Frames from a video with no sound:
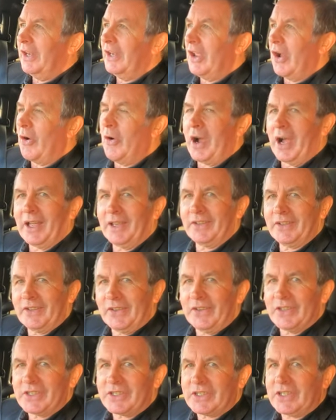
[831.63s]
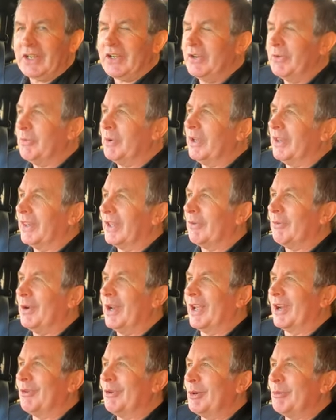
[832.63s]
No hand on the steering wheel then
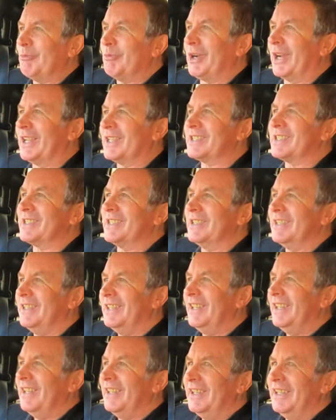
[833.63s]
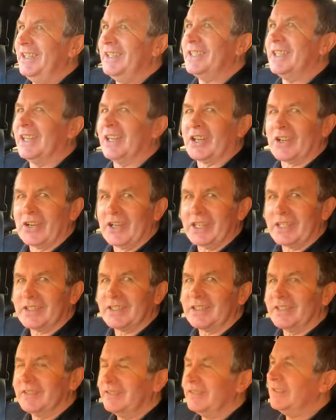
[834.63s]
when I went past it, eating
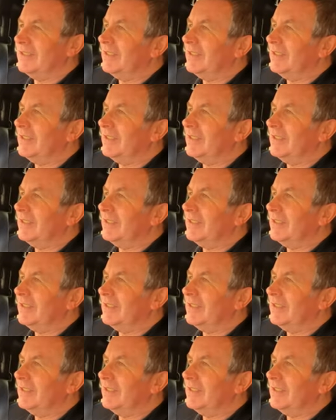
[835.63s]
crisps.